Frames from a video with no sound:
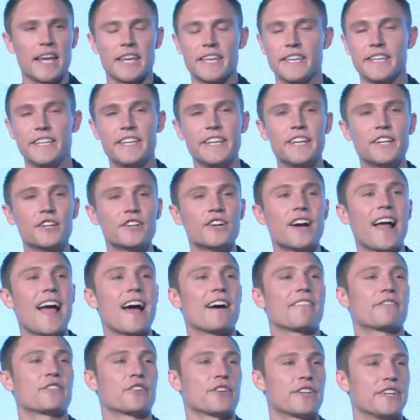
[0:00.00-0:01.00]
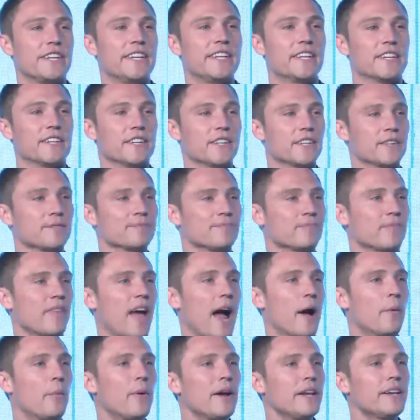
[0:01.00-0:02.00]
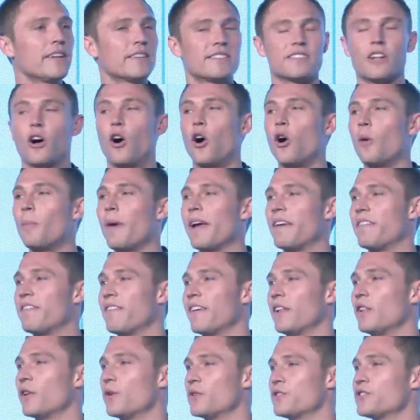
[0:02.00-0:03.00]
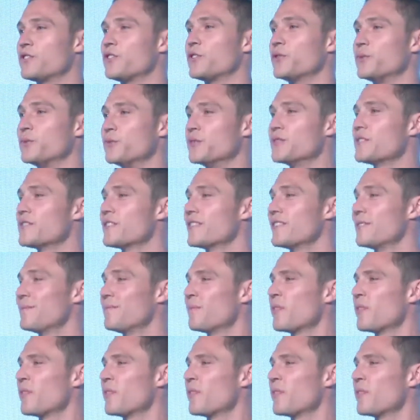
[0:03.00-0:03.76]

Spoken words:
Year after year, I witnessed all my fellow students